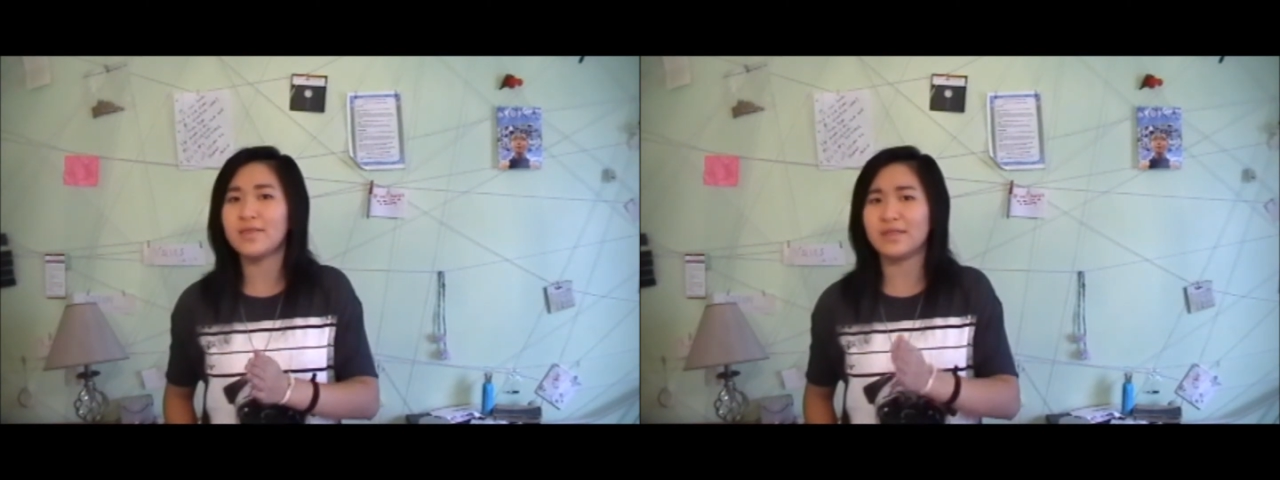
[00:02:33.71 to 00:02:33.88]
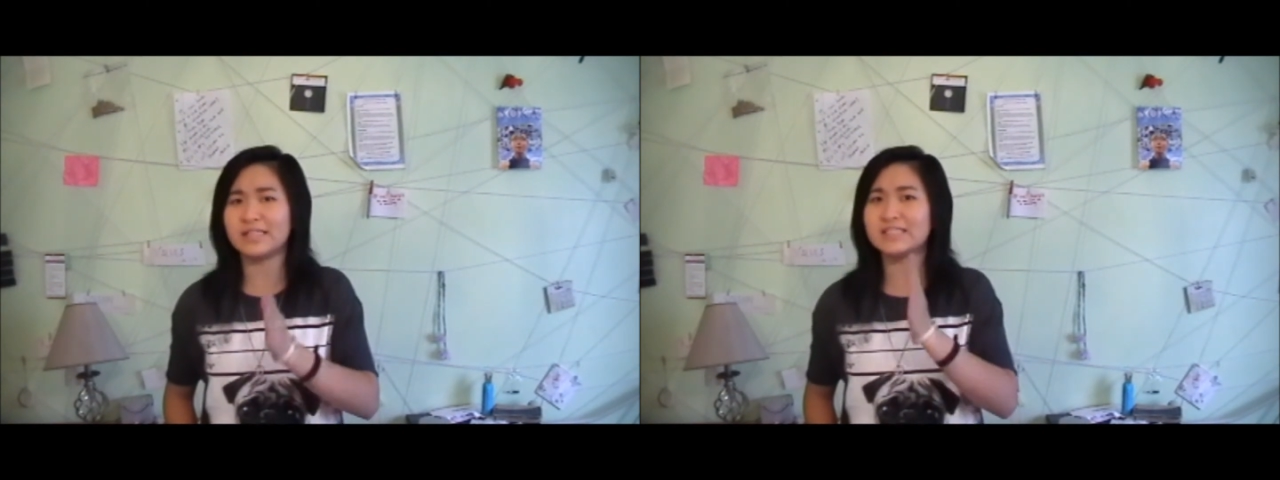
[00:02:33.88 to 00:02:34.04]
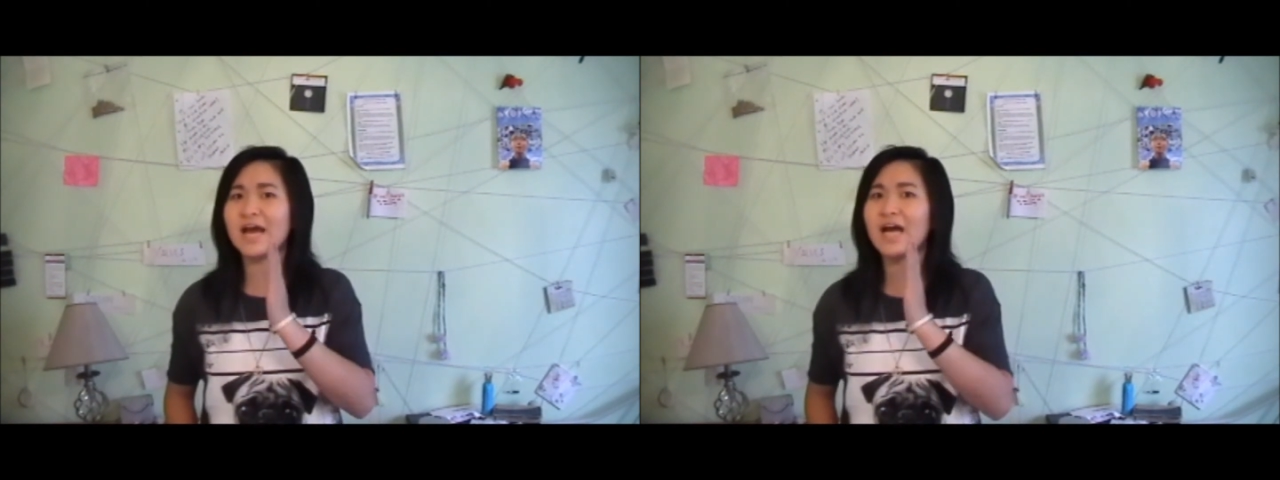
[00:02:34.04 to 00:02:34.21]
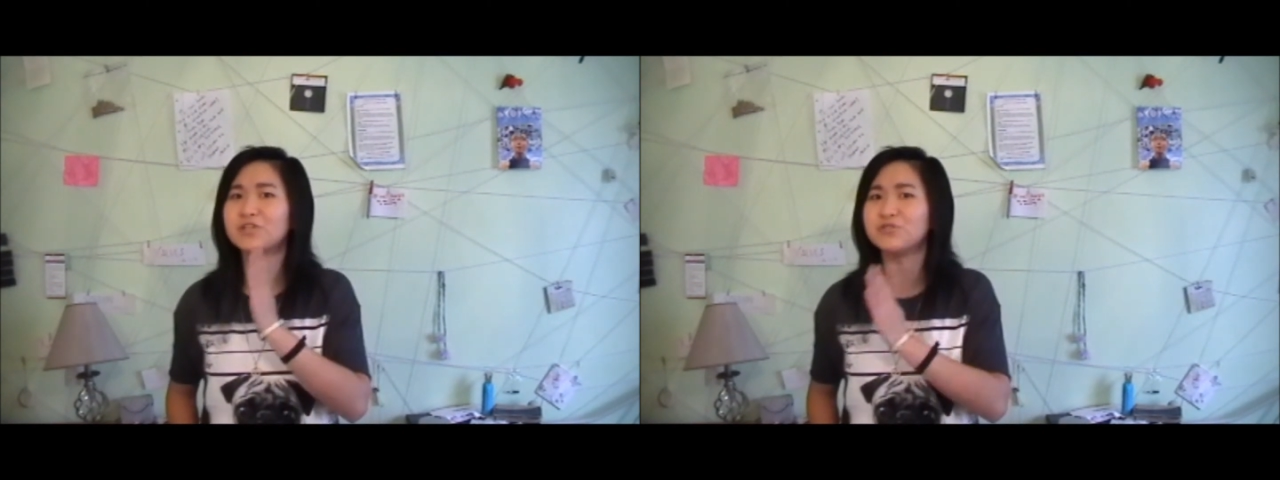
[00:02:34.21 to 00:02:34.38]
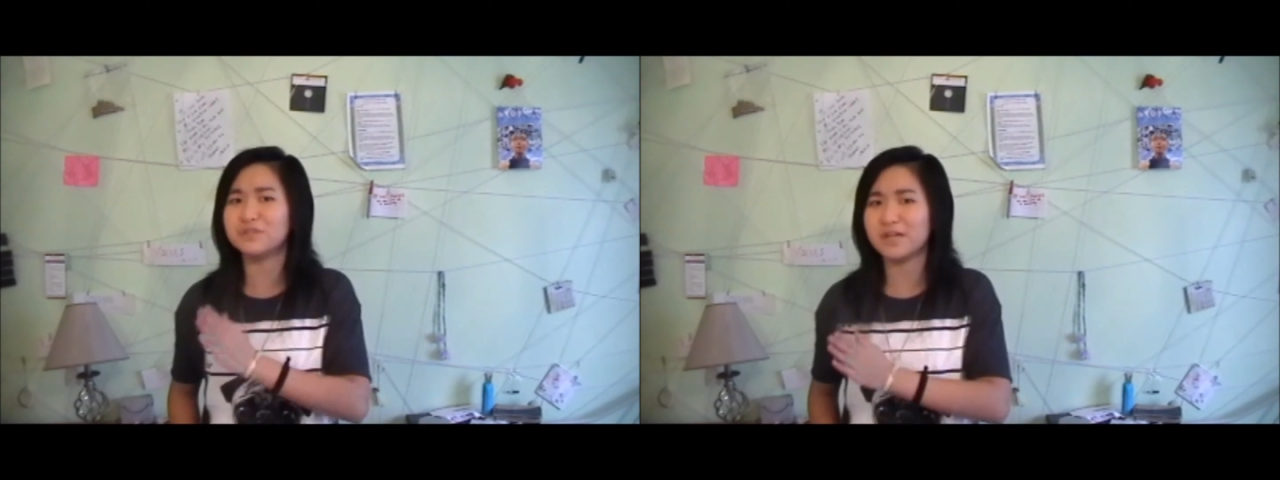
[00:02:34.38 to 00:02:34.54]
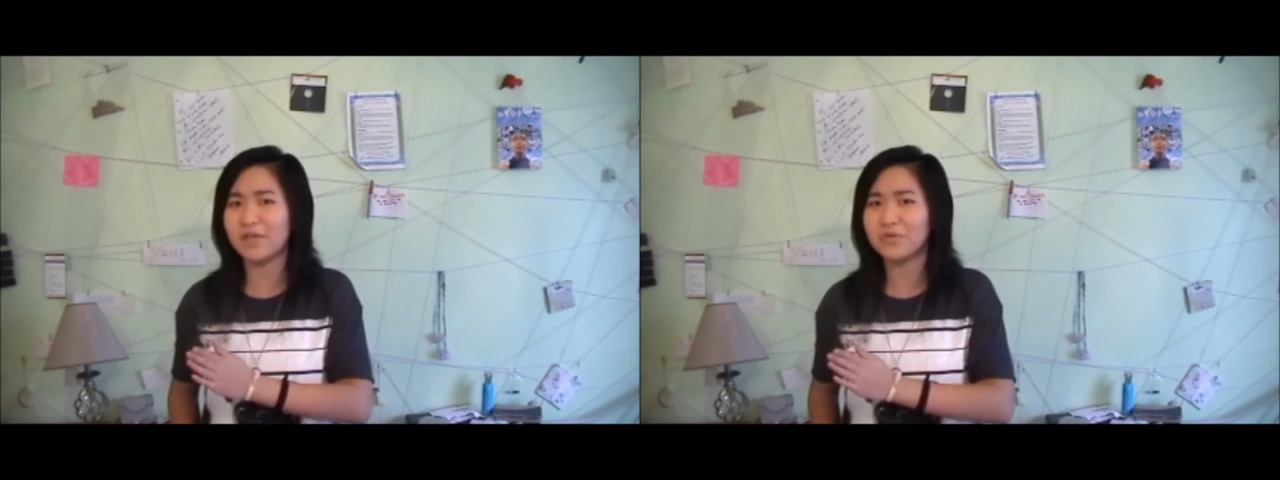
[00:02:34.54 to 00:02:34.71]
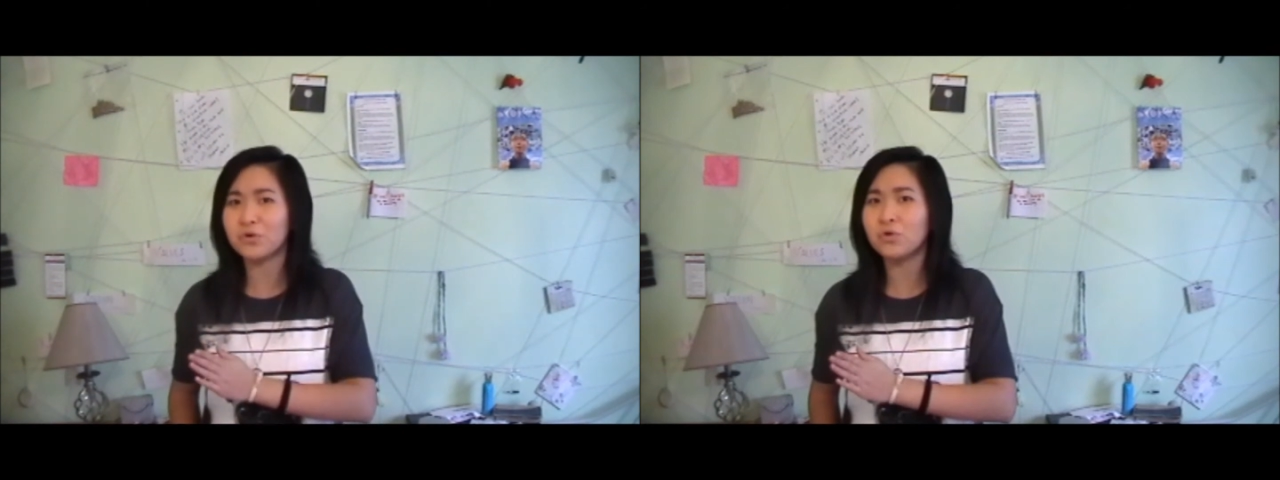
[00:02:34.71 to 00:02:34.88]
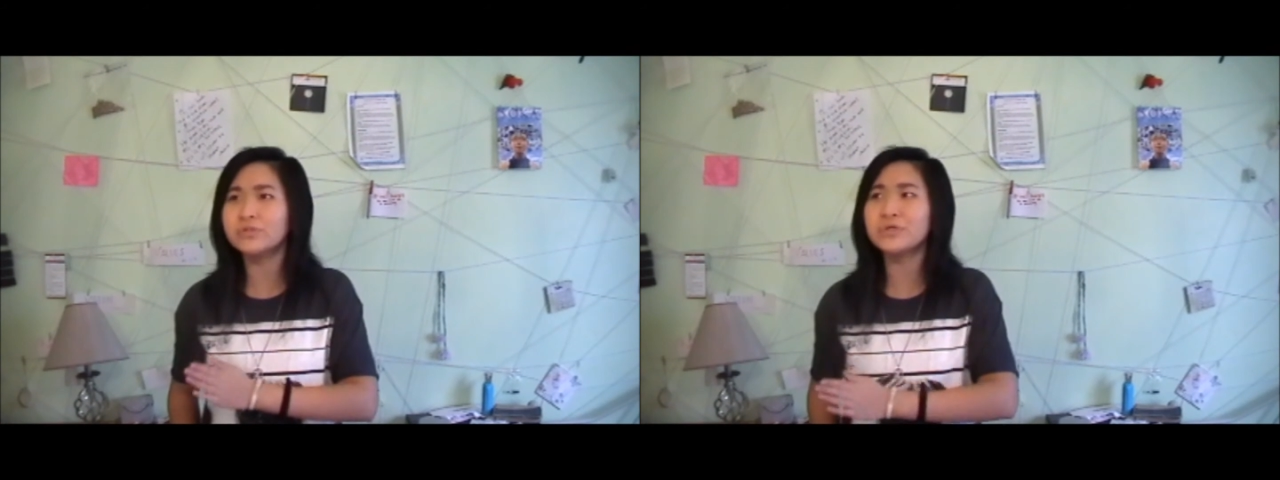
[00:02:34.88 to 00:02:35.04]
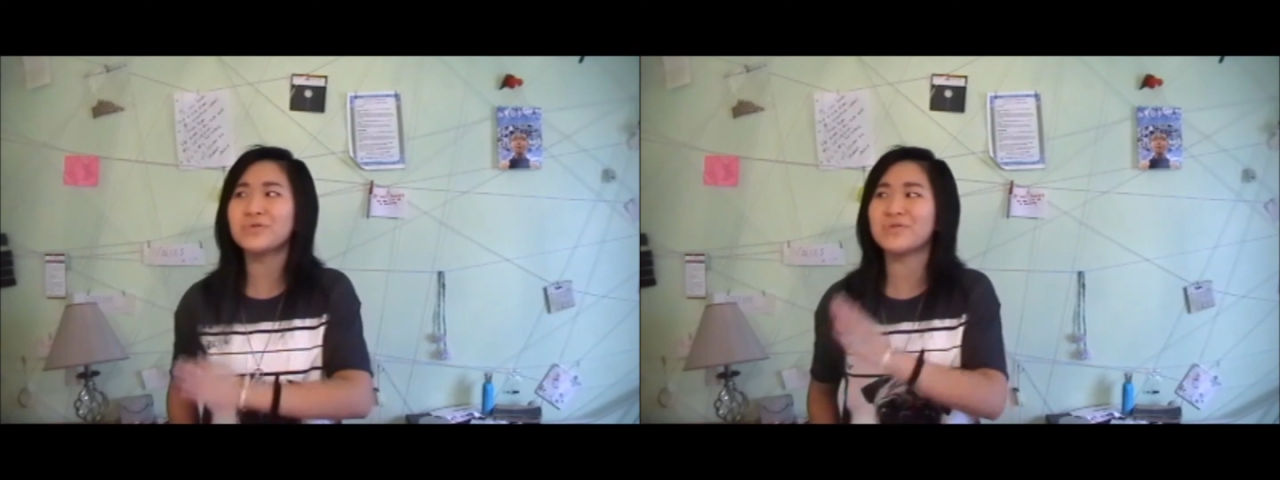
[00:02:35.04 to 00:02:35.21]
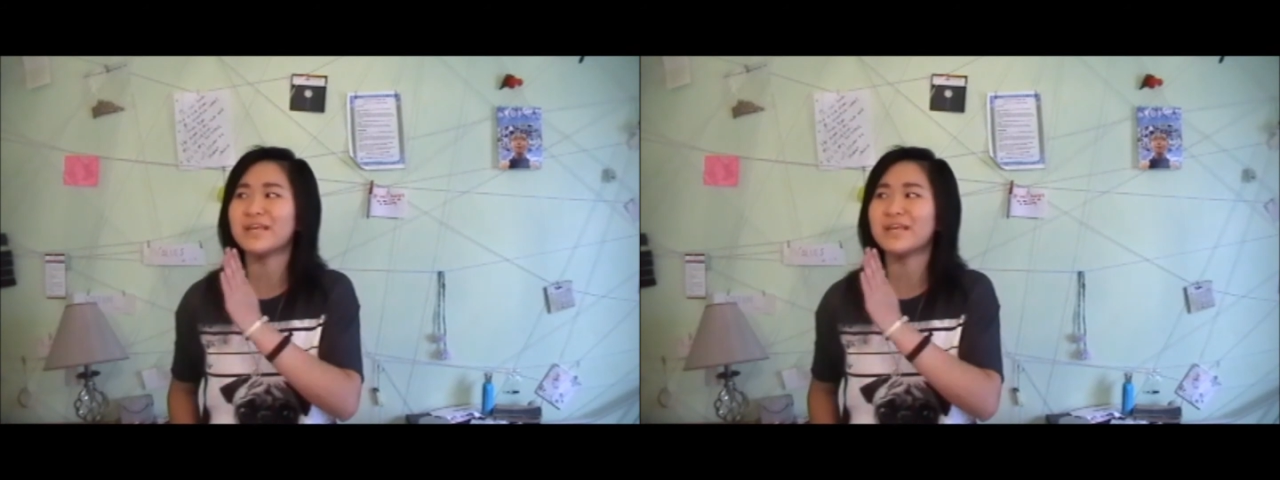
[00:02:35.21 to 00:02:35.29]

that's tied to another whole note,